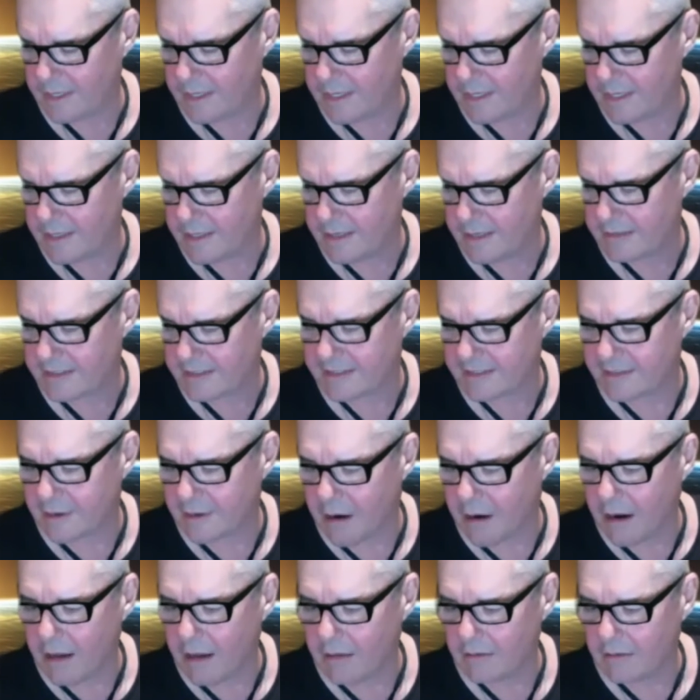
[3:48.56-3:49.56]

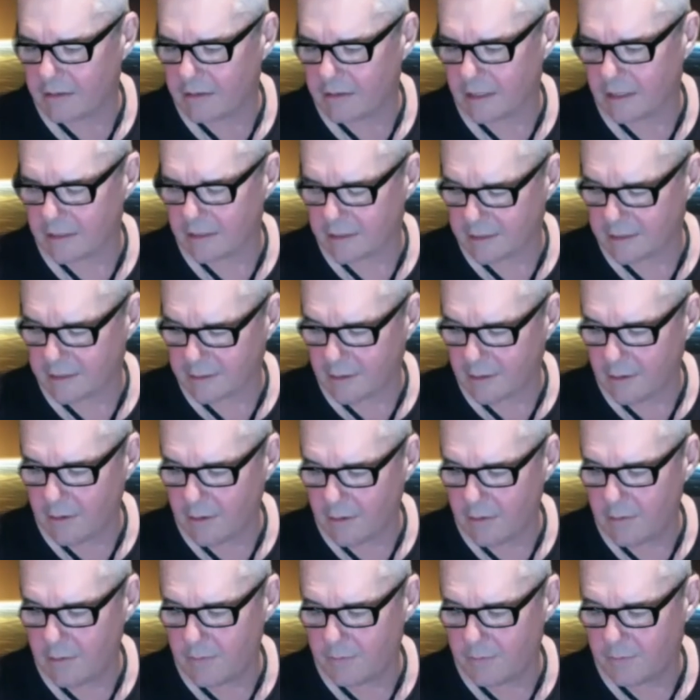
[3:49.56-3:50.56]
styles are
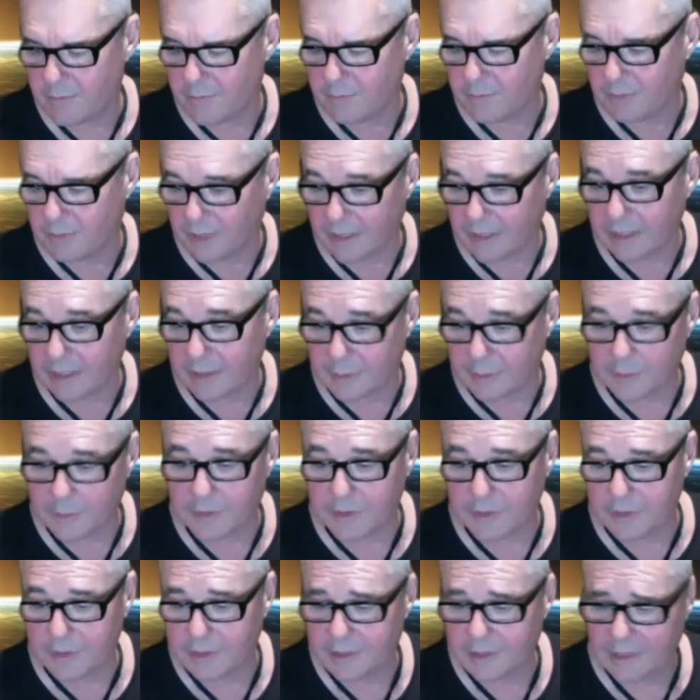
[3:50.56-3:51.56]
so bloody
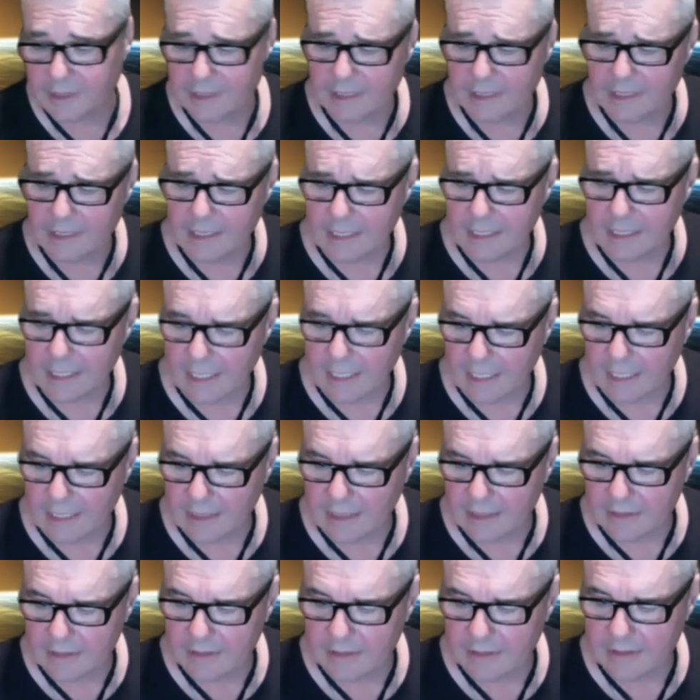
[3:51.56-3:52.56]
good,
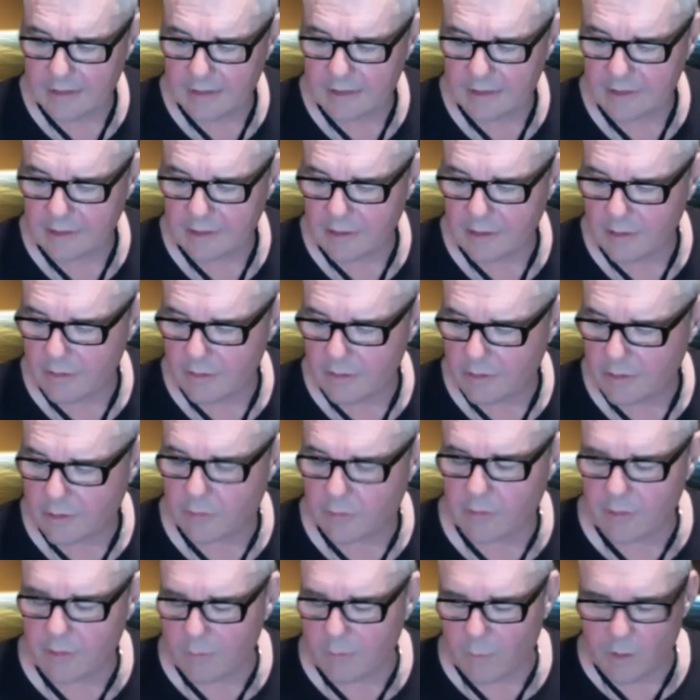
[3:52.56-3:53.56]
and they're so
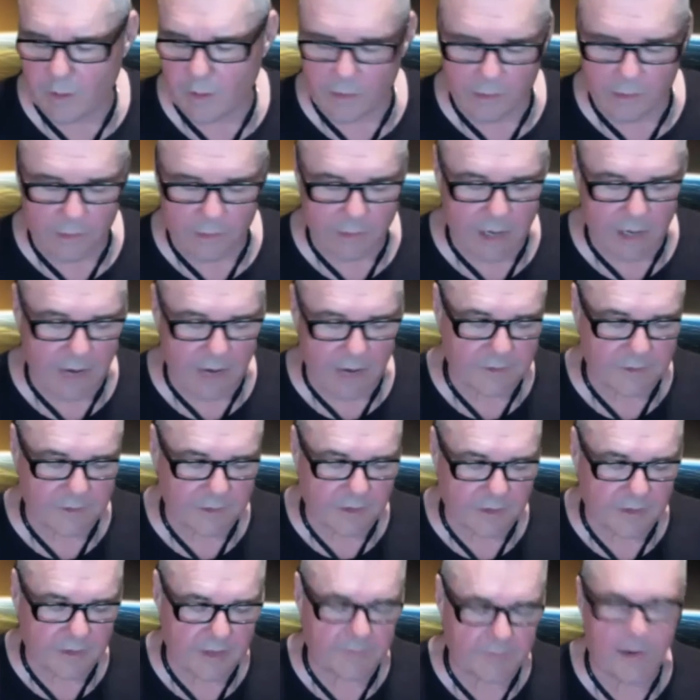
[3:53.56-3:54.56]
well crafted
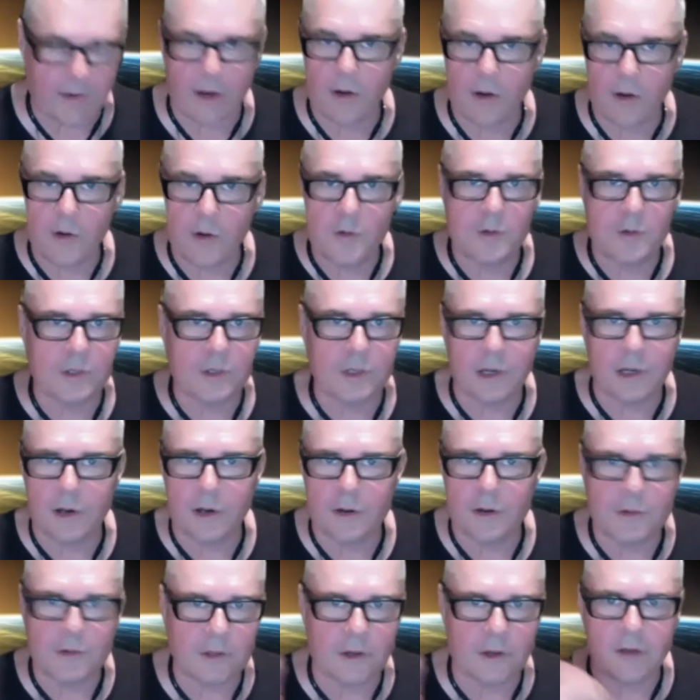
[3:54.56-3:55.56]
that they've honed it
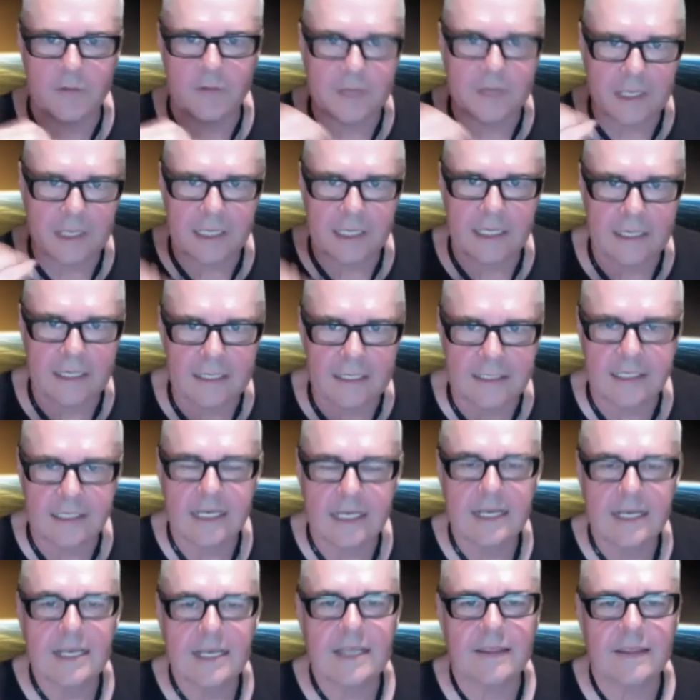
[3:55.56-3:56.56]
over years.
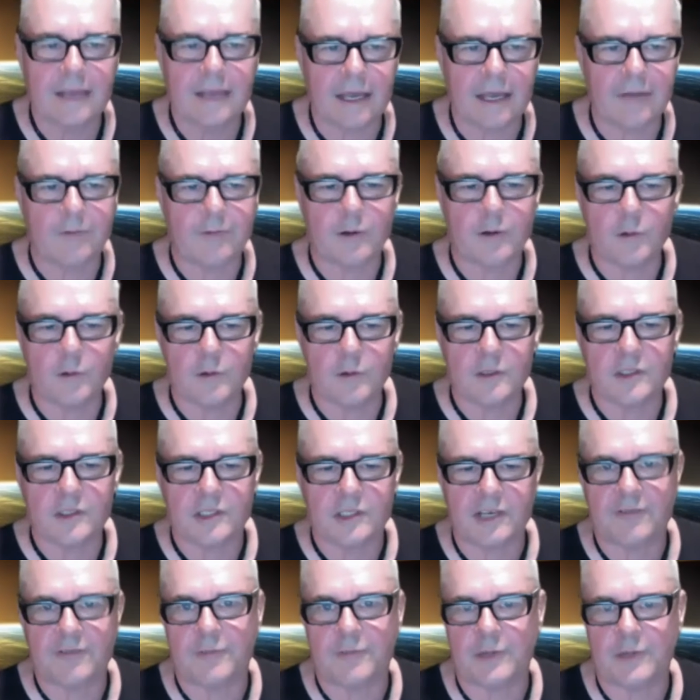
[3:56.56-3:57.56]
That, of course,
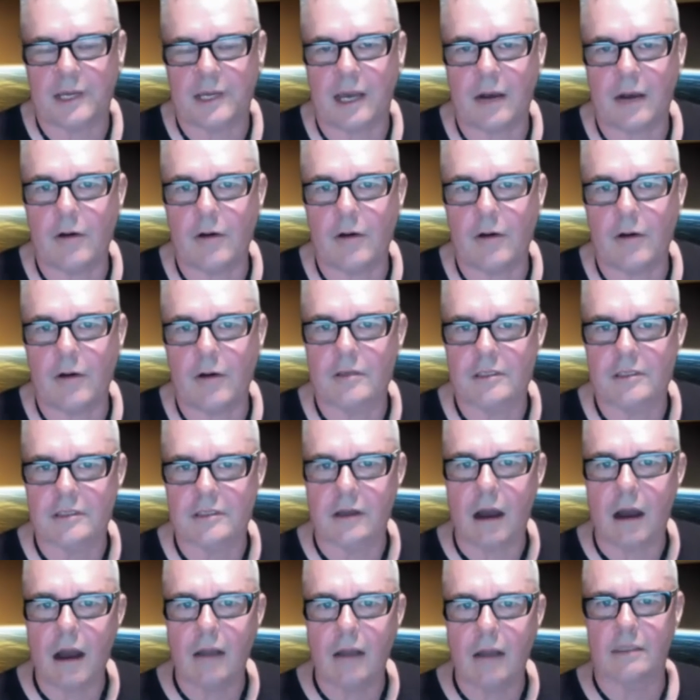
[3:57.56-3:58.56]
Jeff Picaro's
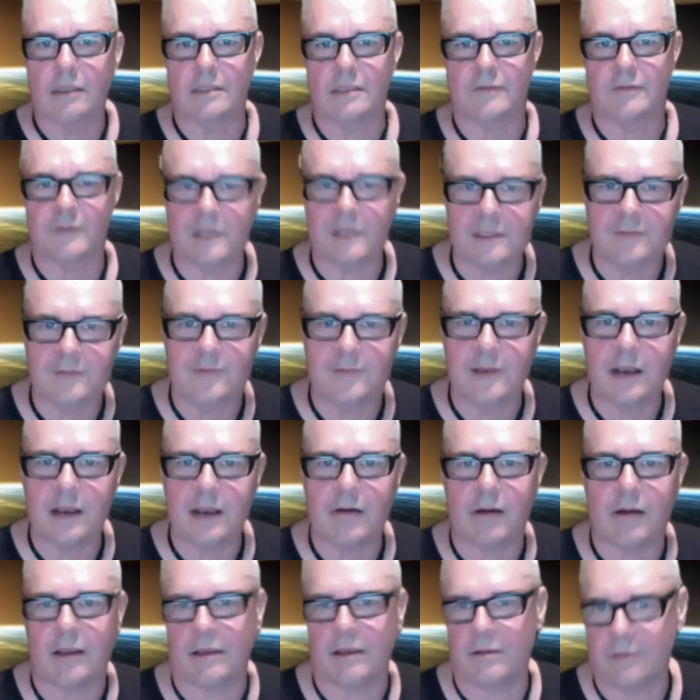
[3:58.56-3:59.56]
style is
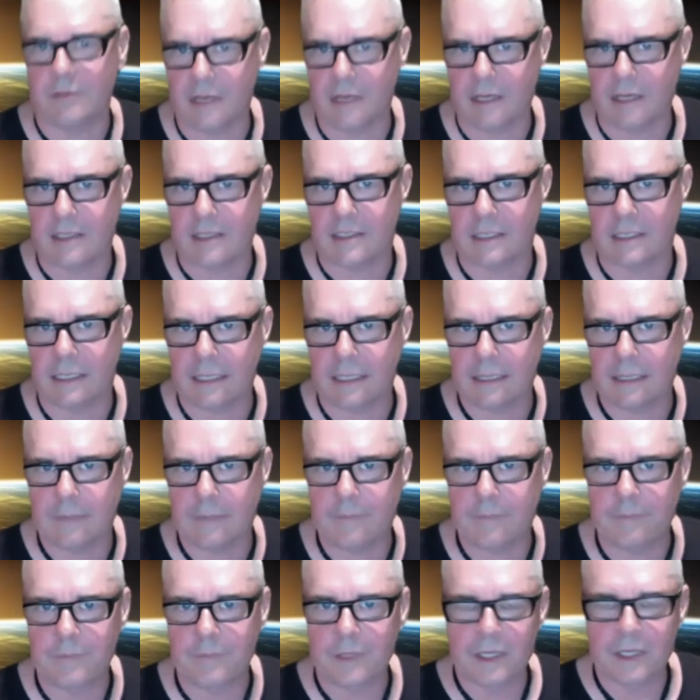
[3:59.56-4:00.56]
very unique to him.
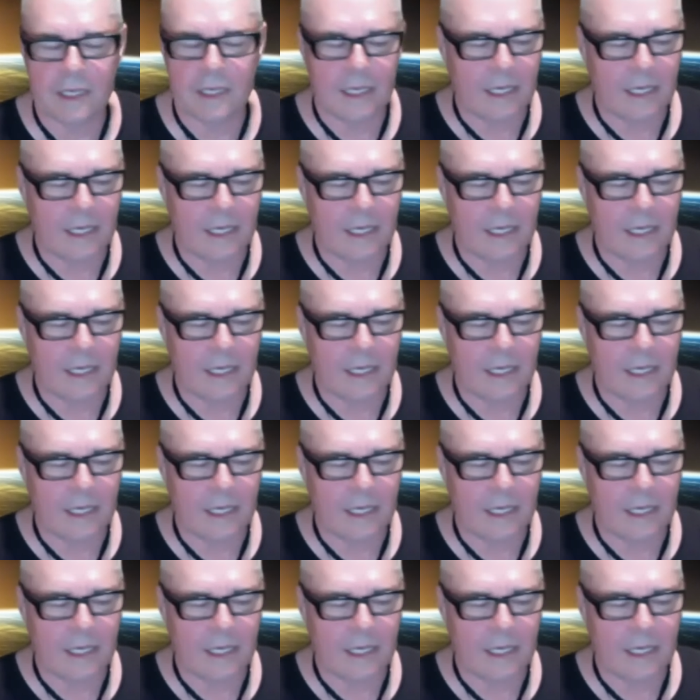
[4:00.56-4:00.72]
And